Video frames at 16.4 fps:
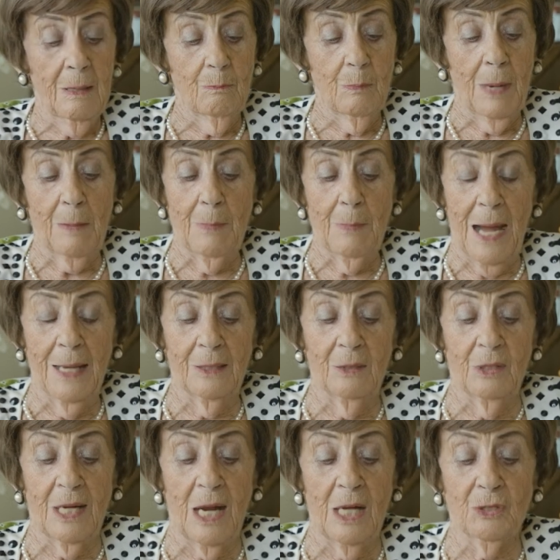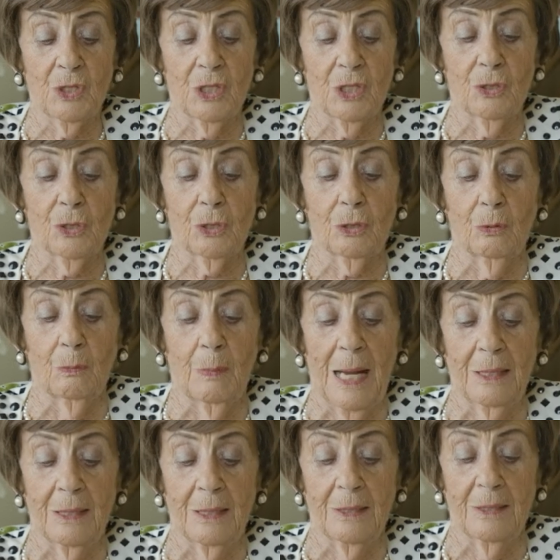My mind rushes to
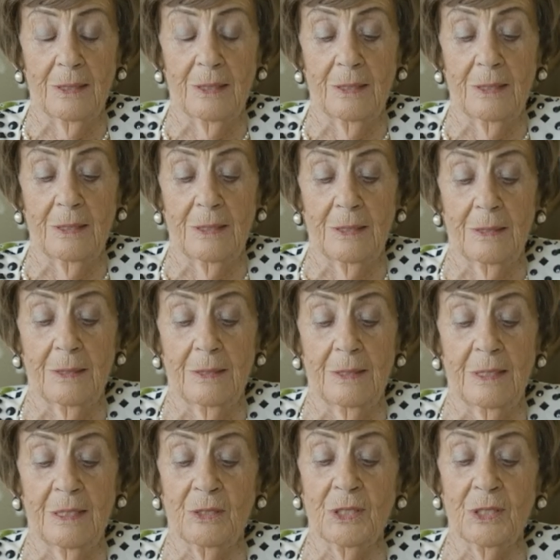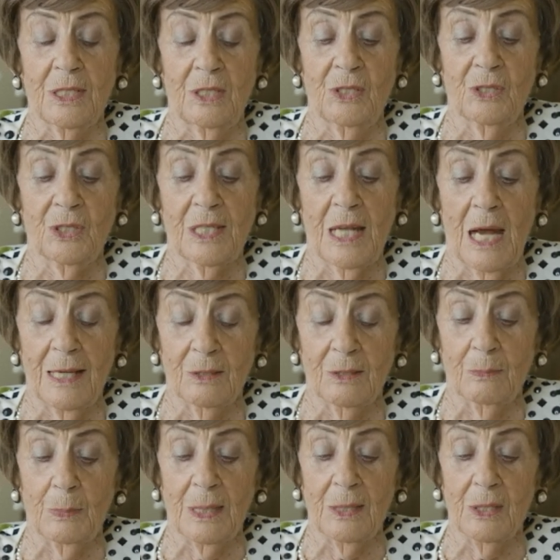my deceased
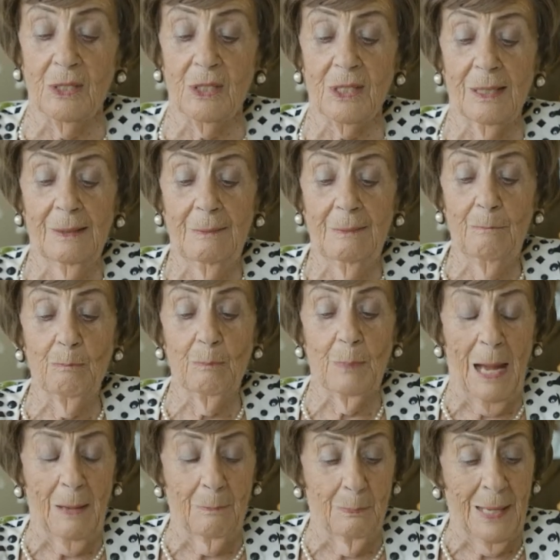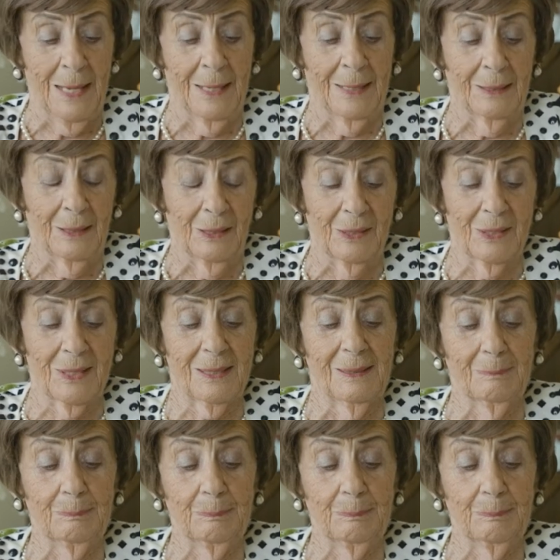husbands, my parents,